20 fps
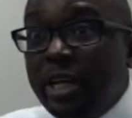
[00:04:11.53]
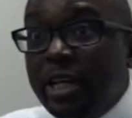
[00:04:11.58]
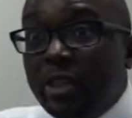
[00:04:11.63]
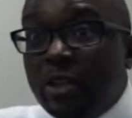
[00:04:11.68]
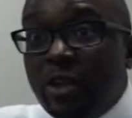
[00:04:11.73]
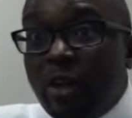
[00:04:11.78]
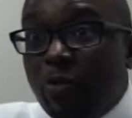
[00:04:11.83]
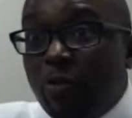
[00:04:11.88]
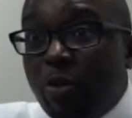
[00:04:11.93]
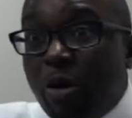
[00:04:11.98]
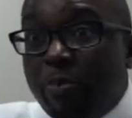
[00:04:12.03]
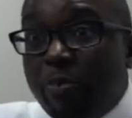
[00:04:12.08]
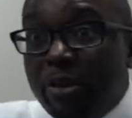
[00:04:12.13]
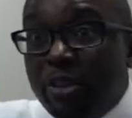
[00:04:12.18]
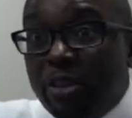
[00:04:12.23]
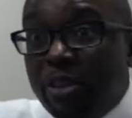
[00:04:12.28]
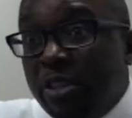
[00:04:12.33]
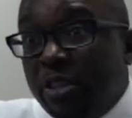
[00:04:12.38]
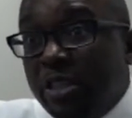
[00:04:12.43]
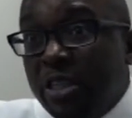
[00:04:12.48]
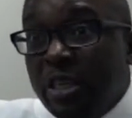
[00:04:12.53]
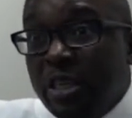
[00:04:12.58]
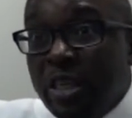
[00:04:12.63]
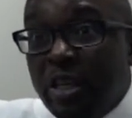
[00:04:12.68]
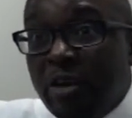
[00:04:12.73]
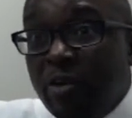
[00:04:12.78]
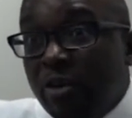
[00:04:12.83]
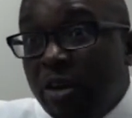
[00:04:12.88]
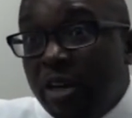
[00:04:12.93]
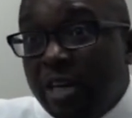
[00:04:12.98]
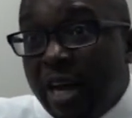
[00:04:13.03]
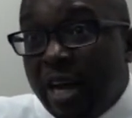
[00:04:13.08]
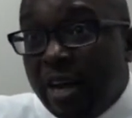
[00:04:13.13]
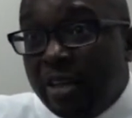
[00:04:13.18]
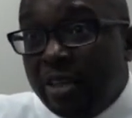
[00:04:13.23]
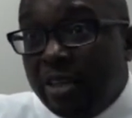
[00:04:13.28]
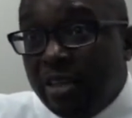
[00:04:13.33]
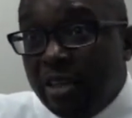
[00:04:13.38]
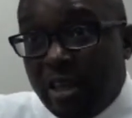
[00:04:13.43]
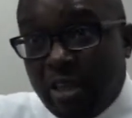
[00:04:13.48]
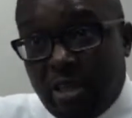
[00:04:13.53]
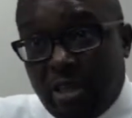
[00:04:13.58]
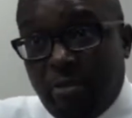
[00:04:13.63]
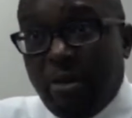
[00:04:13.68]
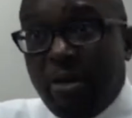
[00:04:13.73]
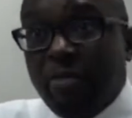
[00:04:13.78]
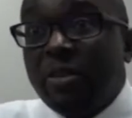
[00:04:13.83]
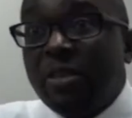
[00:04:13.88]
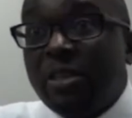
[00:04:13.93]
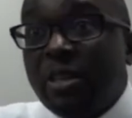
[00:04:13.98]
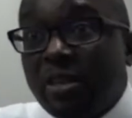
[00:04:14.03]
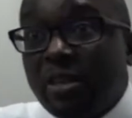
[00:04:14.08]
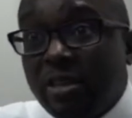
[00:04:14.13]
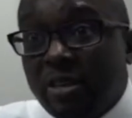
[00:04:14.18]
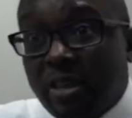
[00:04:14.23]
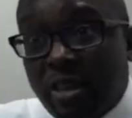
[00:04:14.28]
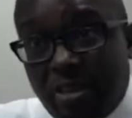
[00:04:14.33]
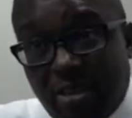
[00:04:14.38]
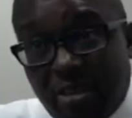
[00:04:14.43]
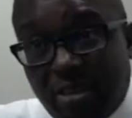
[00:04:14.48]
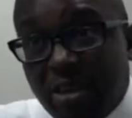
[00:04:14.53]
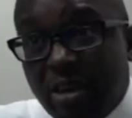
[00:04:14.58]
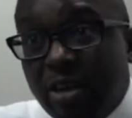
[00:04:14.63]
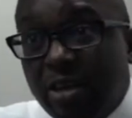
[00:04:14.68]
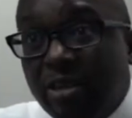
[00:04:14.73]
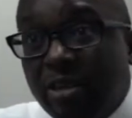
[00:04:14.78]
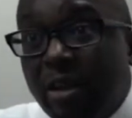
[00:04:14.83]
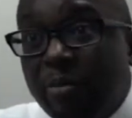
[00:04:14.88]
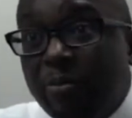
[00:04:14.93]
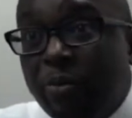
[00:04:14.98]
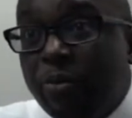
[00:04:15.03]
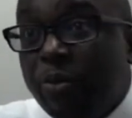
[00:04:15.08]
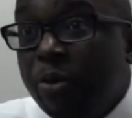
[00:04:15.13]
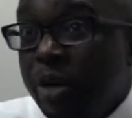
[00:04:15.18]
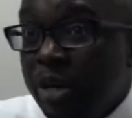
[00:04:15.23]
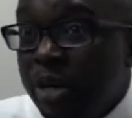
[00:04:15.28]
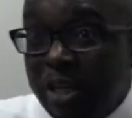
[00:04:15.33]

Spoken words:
instead of one person stealing $800,000, I keep emphasizing that just as an example,